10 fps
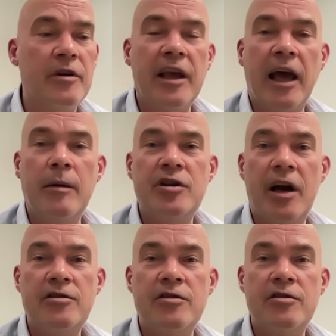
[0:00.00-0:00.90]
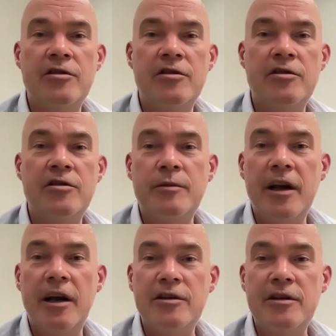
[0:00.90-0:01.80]
the Game Changers
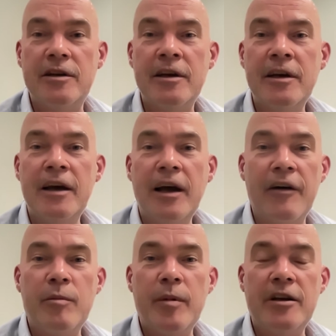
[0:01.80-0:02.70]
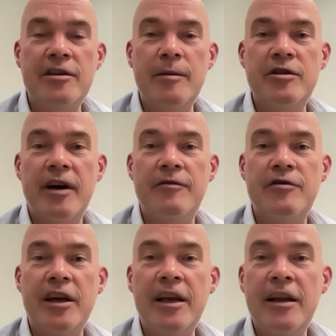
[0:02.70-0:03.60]
documentary that you everybody seems to have
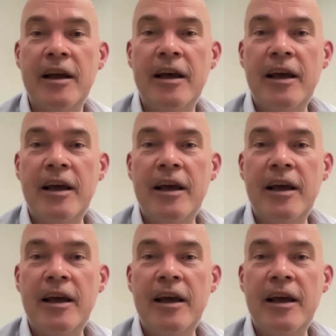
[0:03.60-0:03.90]
seen.